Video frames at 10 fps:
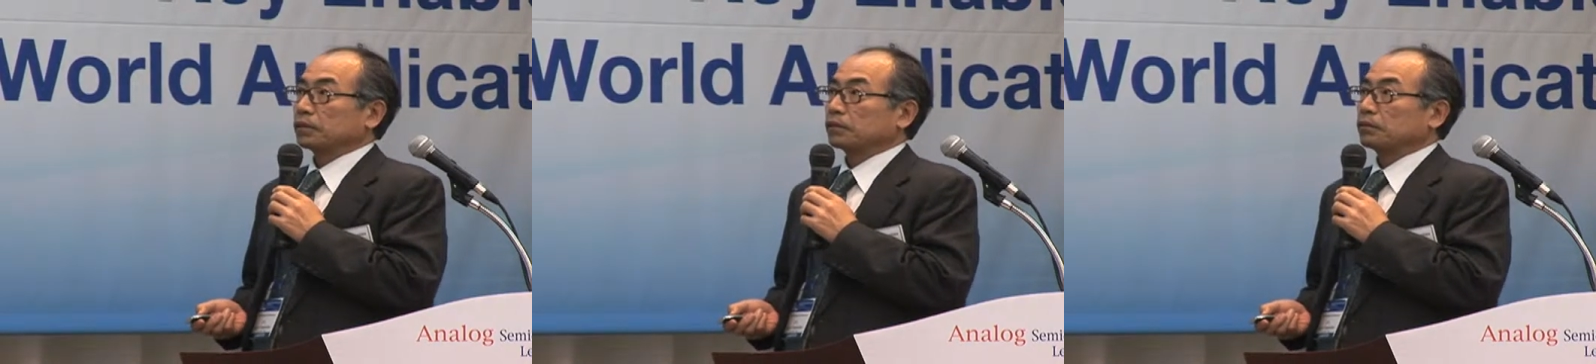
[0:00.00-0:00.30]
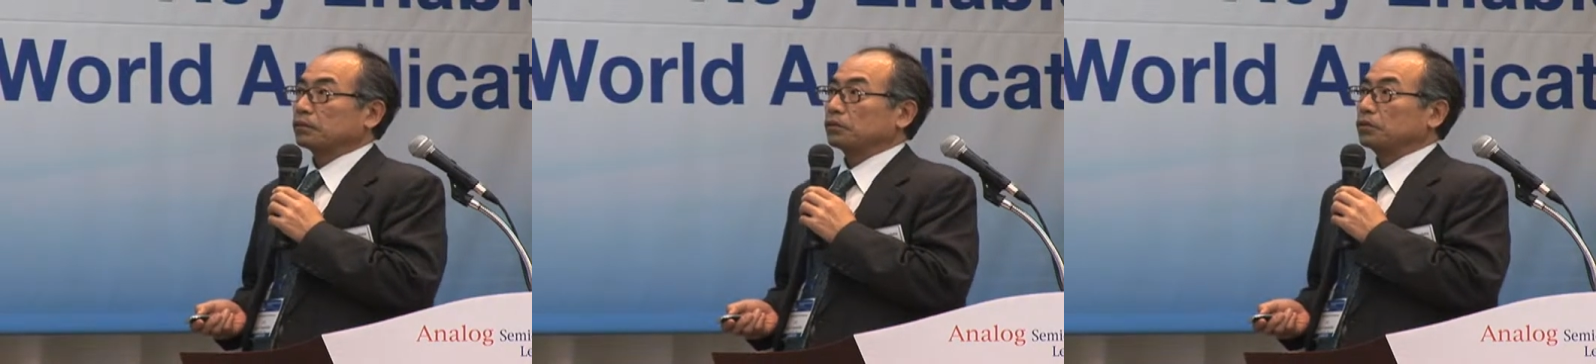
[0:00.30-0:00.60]

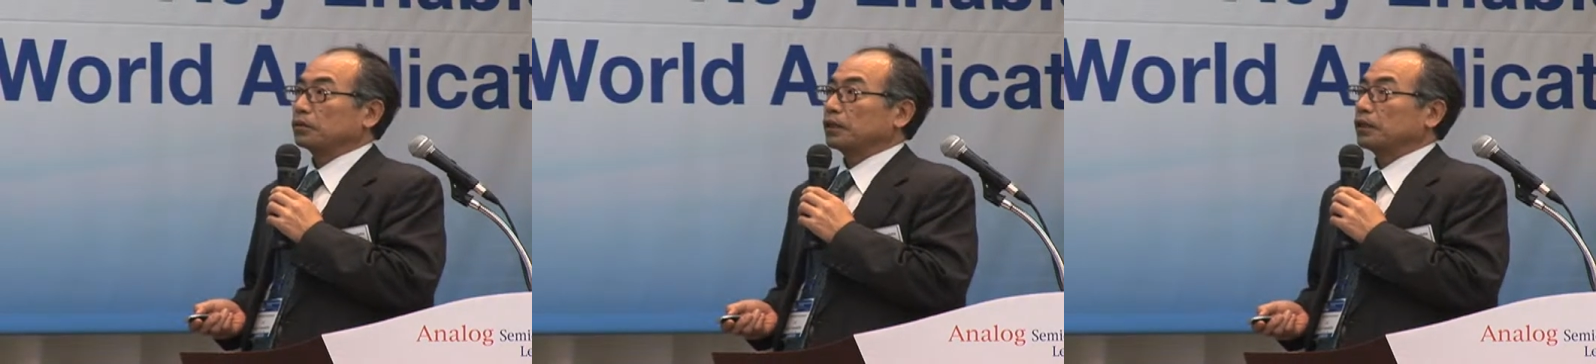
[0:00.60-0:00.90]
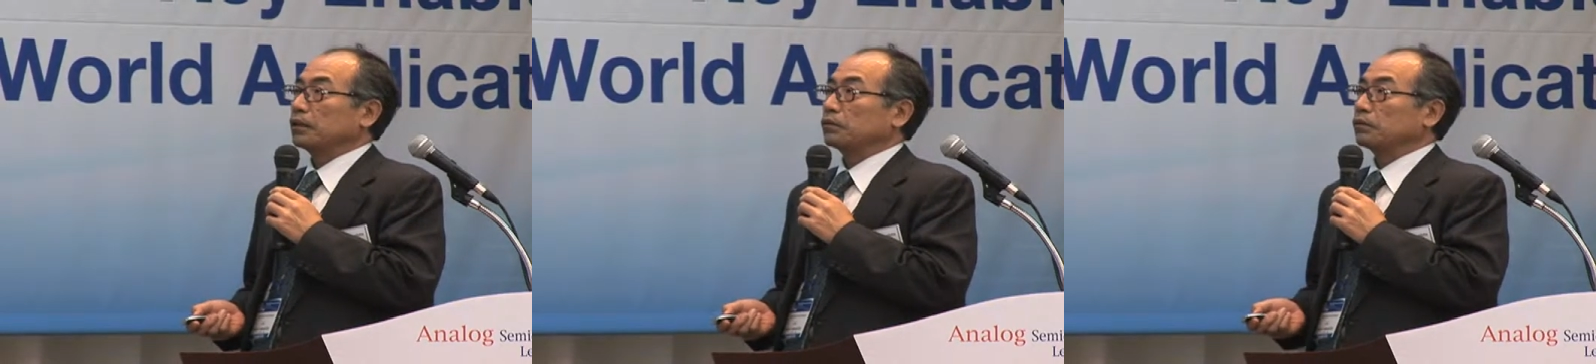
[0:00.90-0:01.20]
So we've
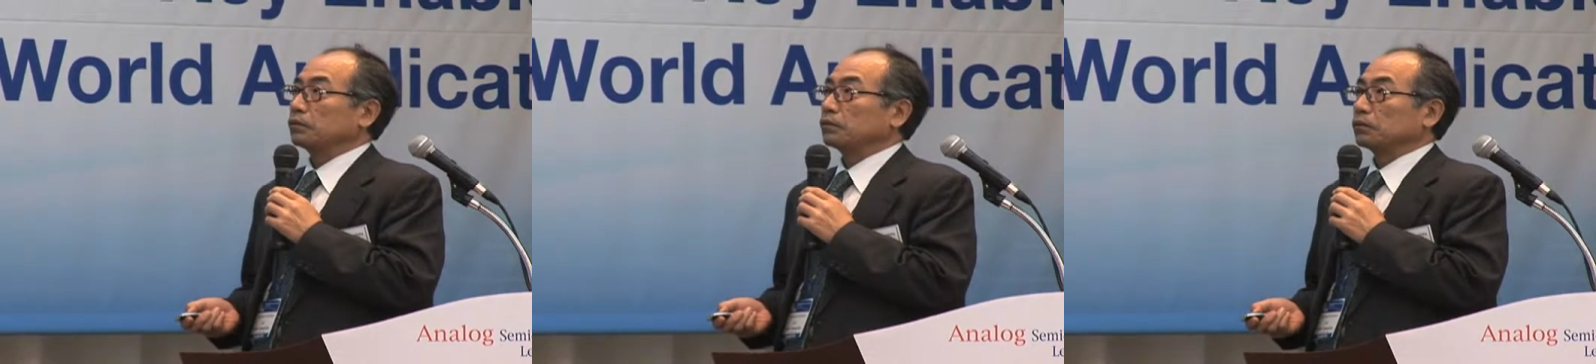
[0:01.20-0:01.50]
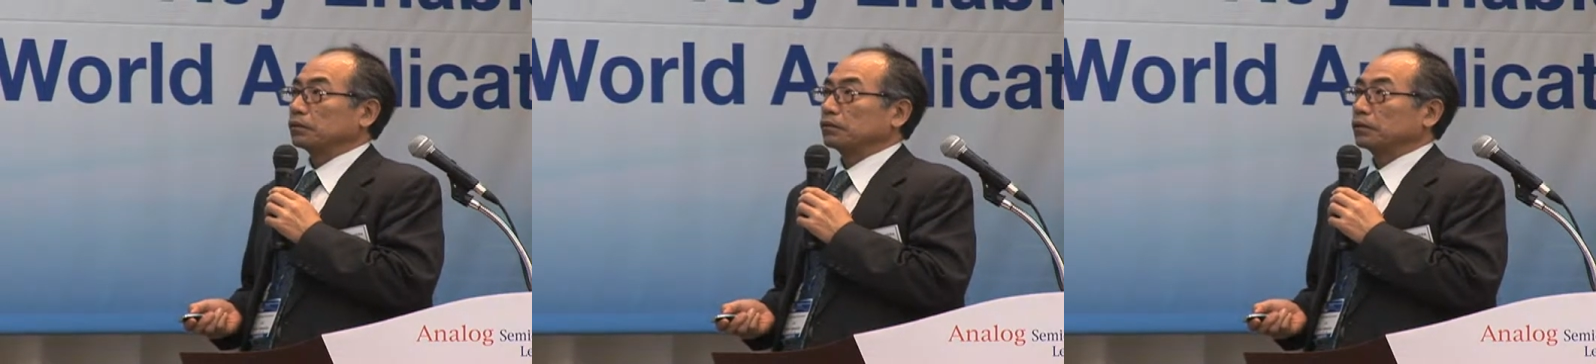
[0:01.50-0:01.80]
changed
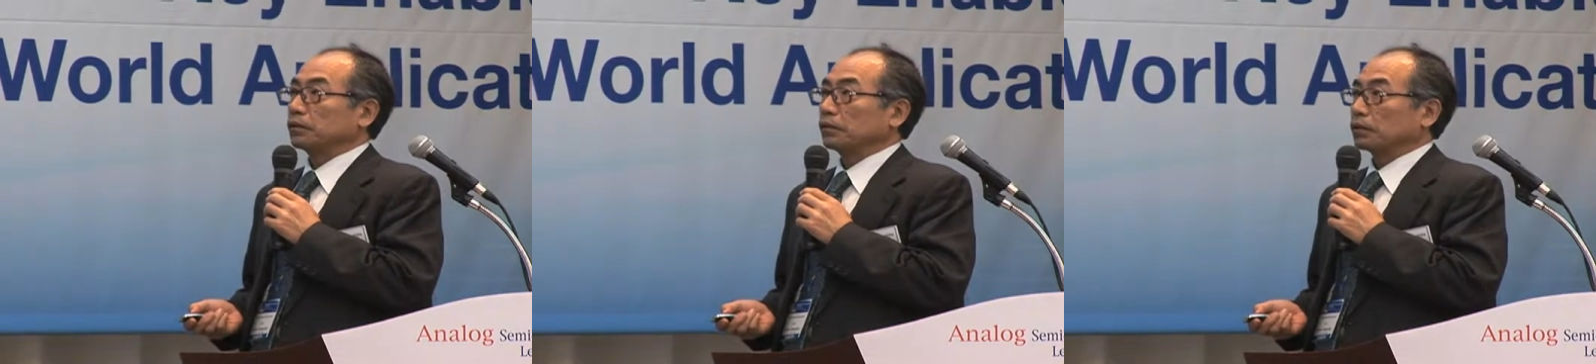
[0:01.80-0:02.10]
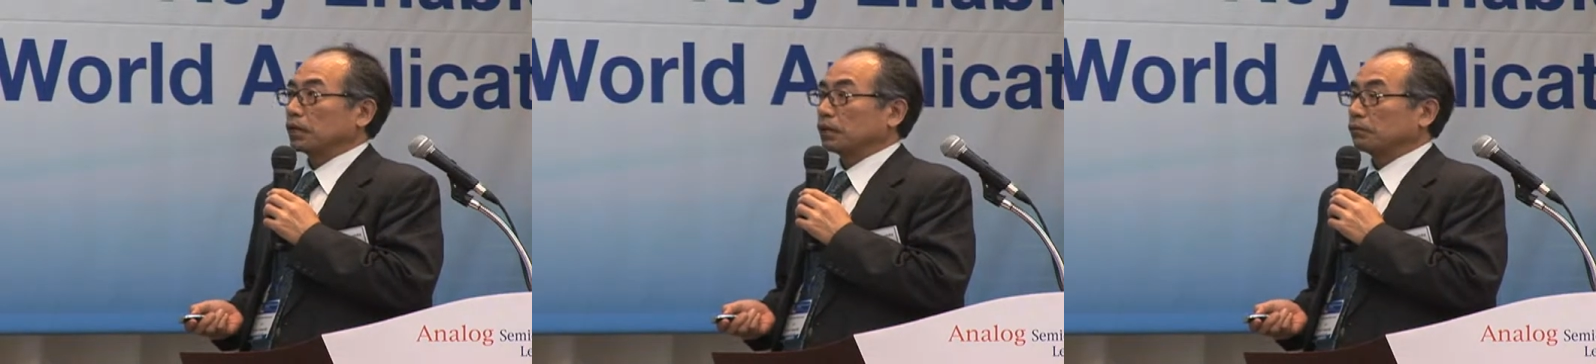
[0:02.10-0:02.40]
to fifth
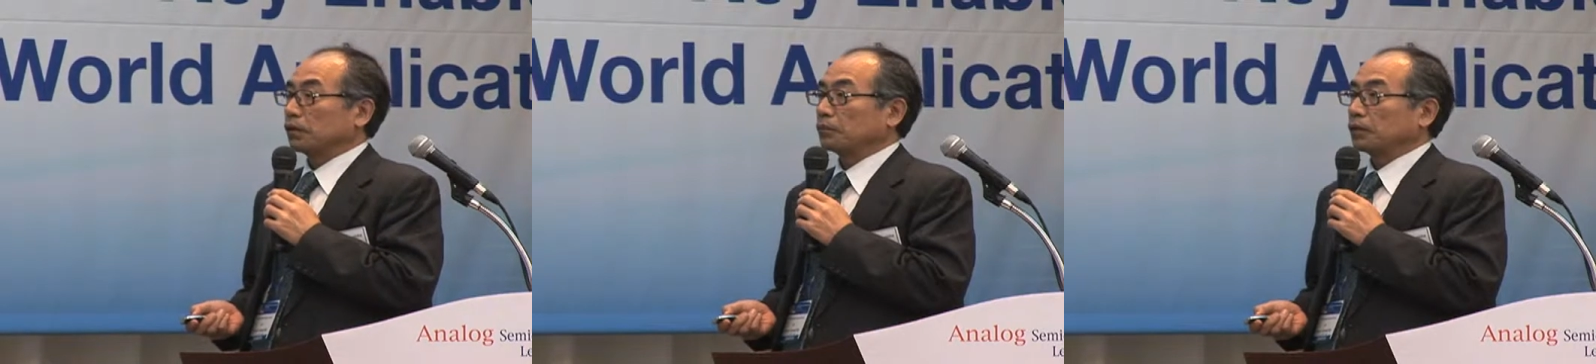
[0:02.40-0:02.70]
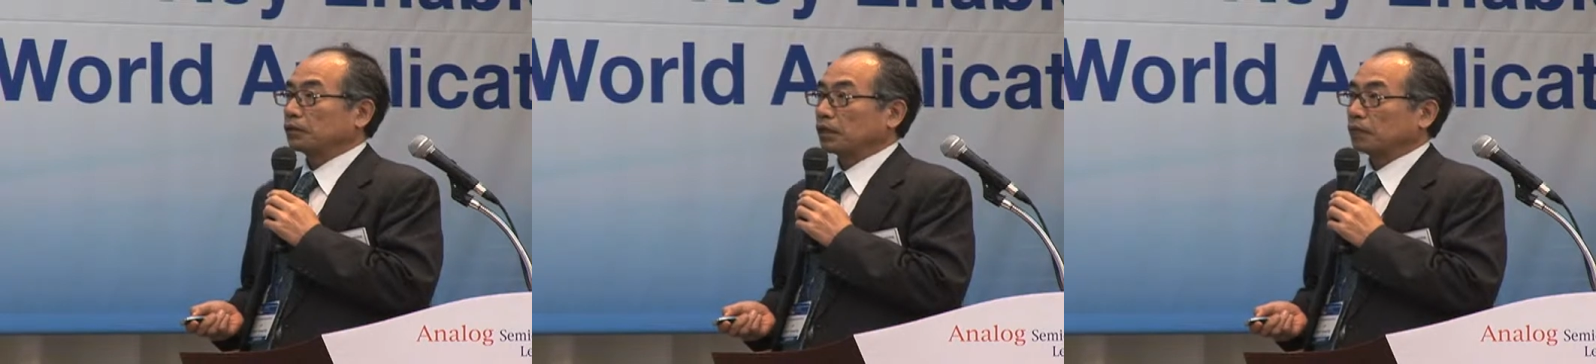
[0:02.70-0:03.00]
order
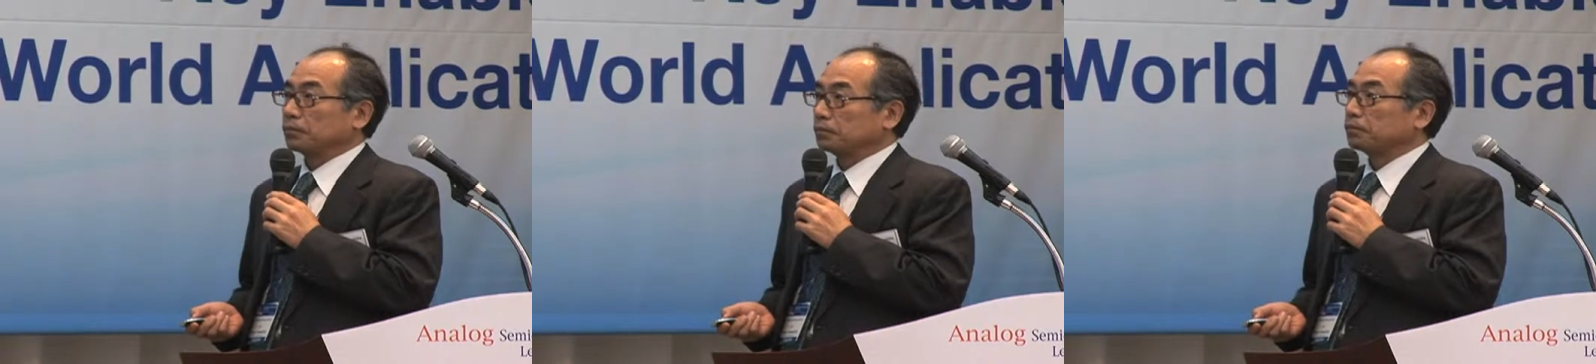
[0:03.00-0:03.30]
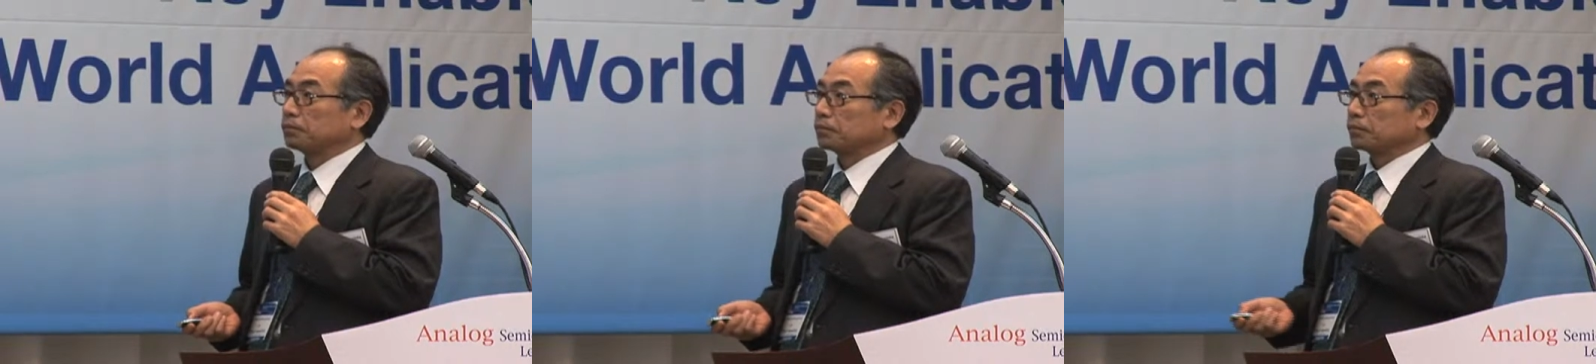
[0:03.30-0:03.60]
1-bit type.